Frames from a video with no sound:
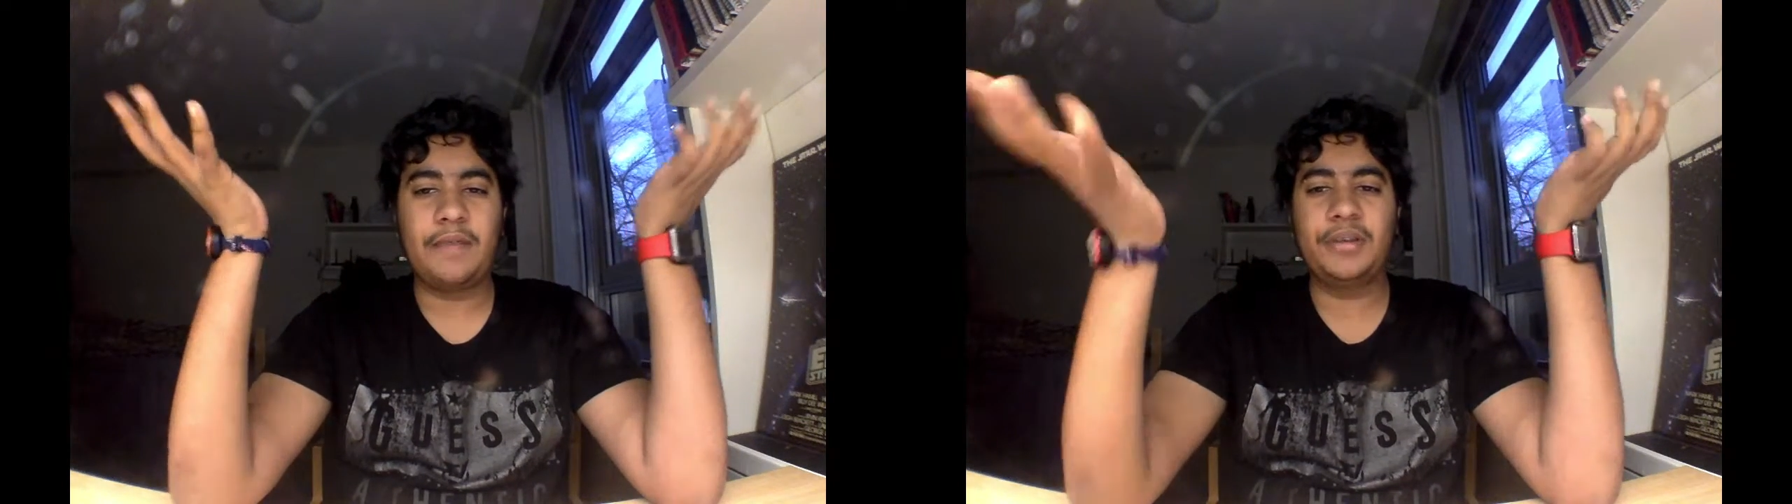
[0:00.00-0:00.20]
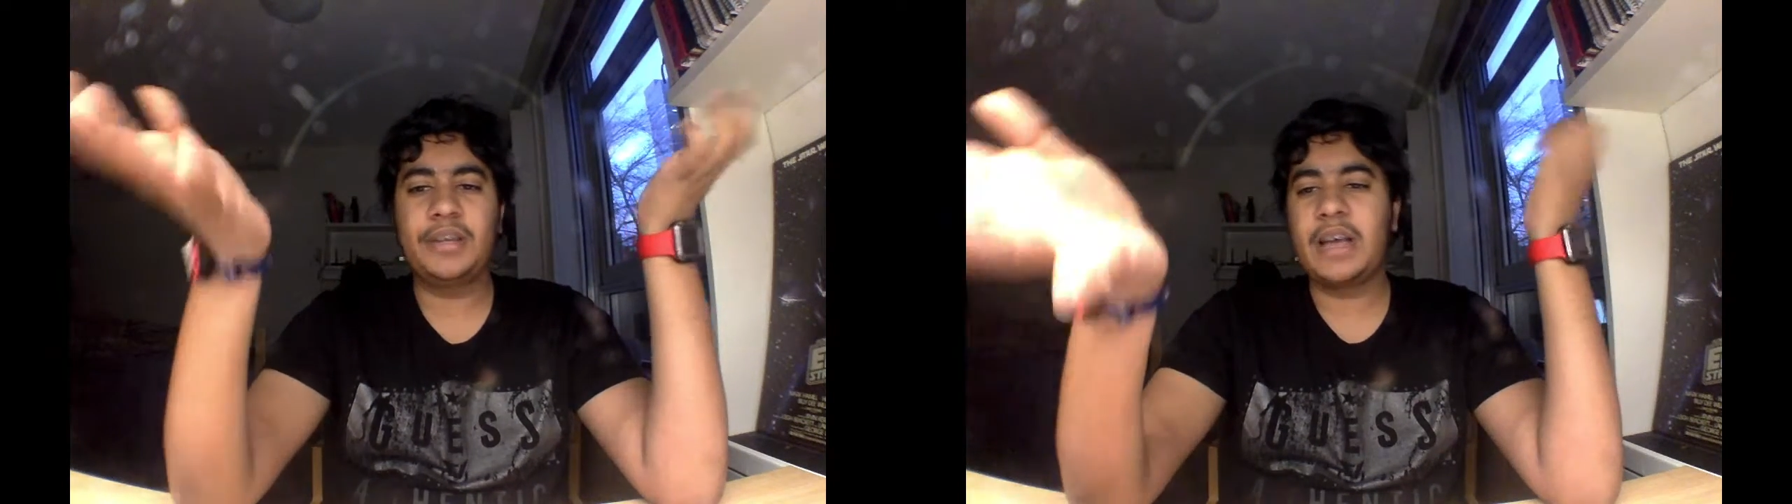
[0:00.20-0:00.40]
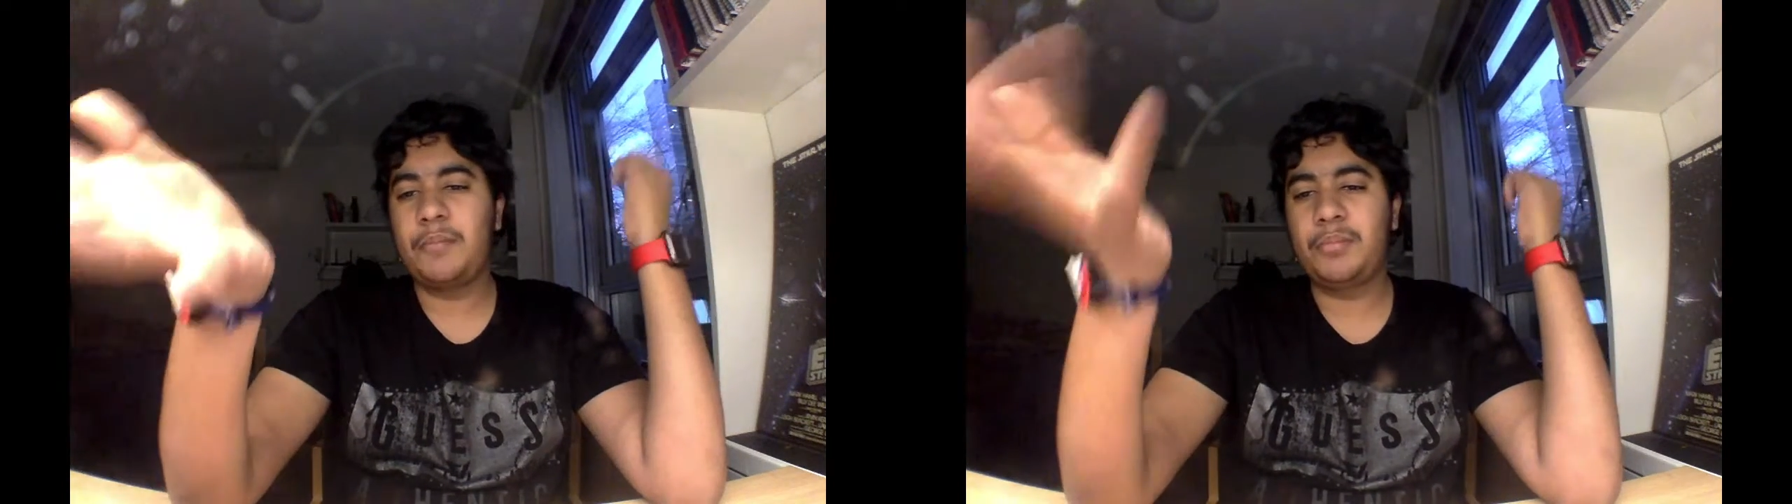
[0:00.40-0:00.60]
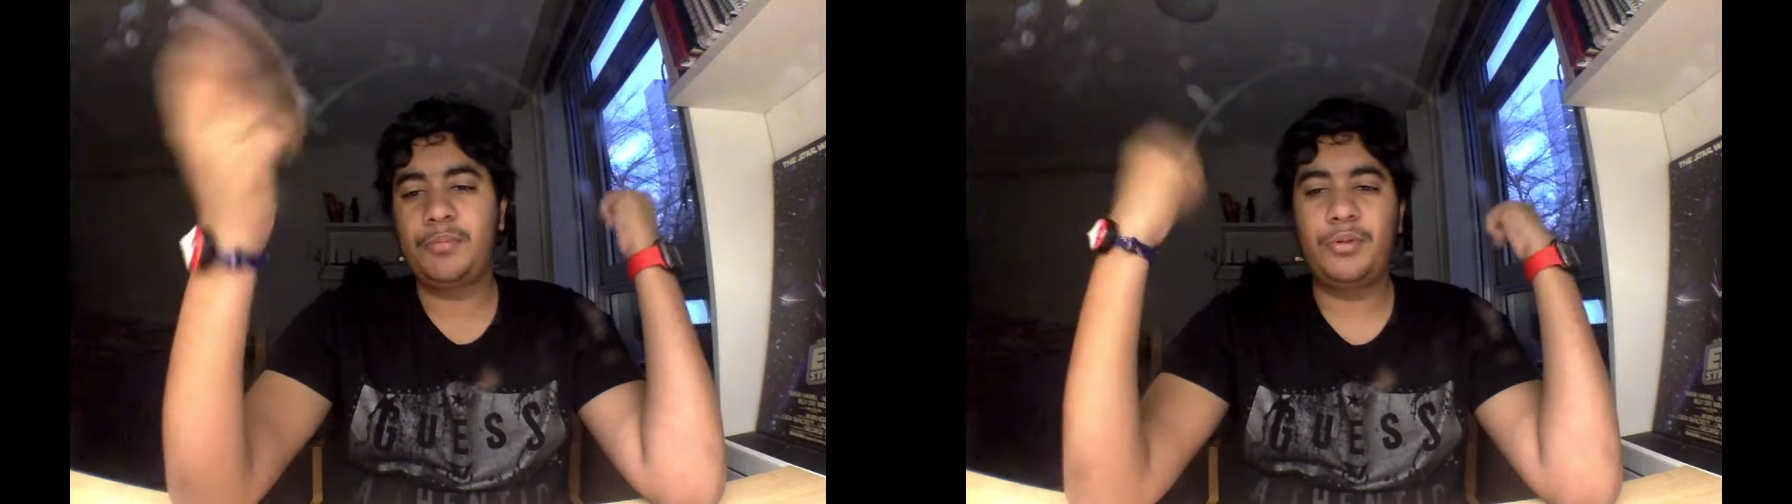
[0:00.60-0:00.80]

Everything Apple